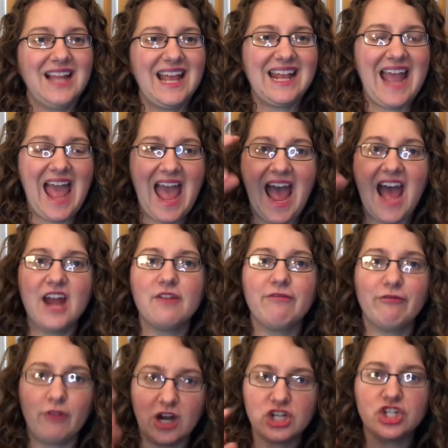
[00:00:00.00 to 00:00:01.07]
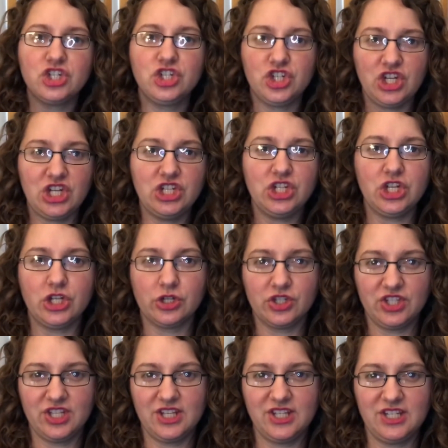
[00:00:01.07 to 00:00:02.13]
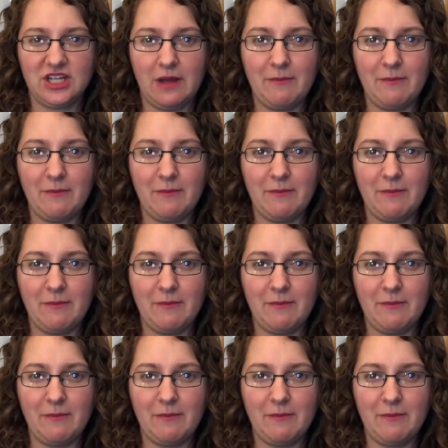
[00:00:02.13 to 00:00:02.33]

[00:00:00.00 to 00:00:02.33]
add fresh chi to your system.